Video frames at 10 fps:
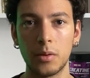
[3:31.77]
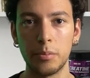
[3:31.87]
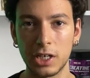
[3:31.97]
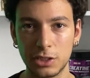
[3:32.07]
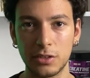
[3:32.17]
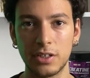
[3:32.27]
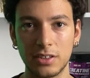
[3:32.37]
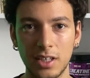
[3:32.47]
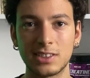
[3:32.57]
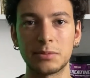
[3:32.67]
make sure you
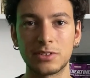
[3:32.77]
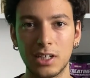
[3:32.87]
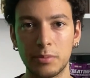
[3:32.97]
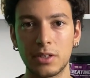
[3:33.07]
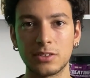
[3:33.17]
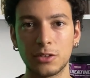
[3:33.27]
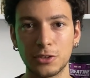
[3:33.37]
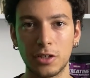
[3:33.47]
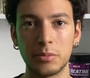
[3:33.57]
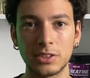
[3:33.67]
hit that subscribe button so you
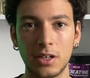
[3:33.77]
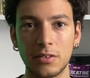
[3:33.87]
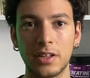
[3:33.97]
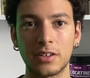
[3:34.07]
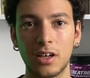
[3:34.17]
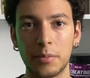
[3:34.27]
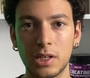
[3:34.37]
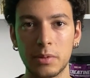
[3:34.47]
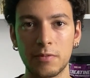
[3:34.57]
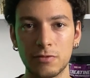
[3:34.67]
don't miss out on that
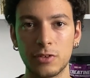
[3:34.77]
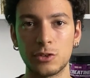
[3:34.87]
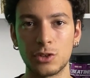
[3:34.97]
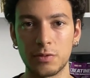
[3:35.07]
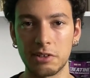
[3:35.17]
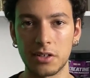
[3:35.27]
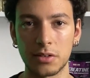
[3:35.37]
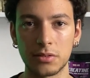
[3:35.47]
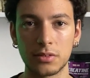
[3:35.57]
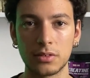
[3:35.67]
upcoming future
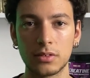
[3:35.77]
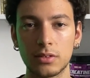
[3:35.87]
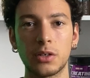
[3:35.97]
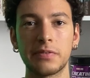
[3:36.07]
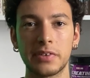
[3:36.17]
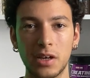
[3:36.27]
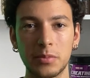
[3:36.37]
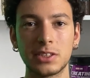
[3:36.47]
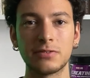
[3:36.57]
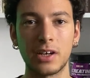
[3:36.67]
video. So if you come
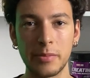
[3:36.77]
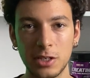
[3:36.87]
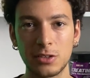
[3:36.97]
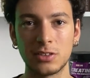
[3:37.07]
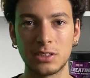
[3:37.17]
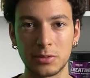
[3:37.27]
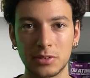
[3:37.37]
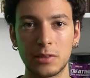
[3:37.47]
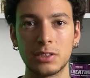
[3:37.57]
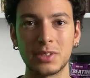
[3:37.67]
this far, make sure you
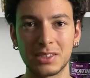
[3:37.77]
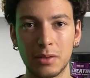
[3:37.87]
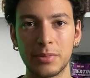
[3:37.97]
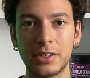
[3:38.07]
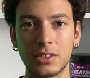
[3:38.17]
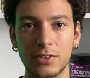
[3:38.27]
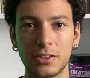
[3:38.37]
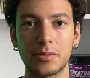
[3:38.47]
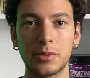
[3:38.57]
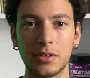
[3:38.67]
subscribe to become a part of our
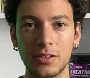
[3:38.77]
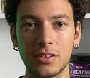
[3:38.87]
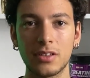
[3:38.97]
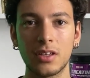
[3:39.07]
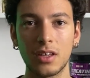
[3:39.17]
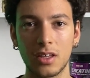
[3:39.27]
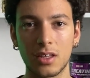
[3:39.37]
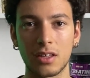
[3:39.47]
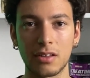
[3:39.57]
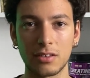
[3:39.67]
community,
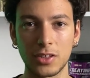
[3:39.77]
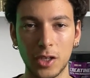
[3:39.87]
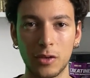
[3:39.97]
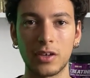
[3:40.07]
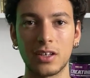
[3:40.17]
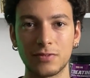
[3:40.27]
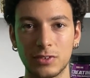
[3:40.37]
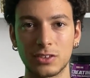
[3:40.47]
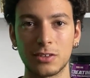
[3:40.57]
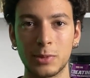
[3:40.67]
and thank you again for
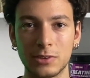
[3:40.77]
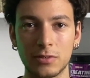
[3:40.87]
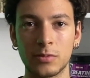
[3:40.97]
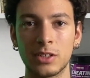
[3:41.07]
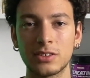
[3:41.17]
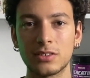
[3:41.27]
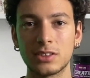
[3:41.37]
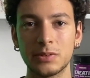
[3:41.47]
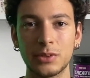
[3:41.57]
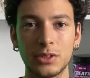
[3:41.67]
so much for watching
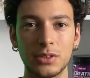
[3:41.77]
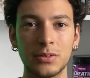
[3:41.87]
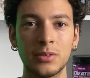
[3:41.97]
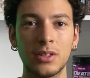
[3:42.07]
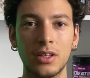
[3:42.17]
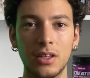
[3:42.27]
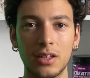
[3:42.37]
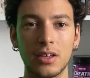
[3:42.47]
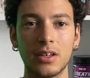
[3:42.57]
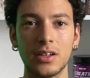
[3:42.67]
this video,
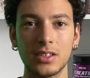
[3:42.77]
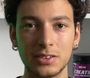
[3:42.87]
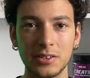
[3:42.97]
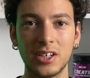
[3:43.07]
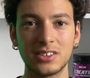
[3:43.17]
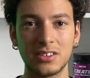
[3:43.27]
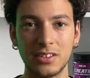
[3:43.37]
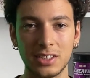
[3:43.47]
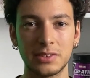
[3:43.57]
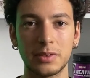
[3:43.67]
and I'll see you guys in the
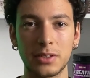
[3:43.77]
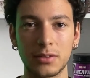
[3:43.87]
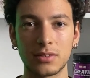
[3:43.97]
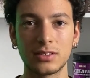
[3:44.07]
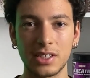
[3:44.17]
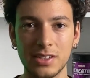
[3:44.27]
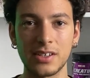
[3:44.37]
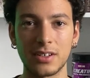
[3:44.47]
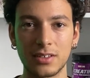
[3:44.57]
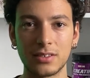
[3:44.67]
next video. Take
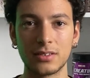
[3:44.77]
care.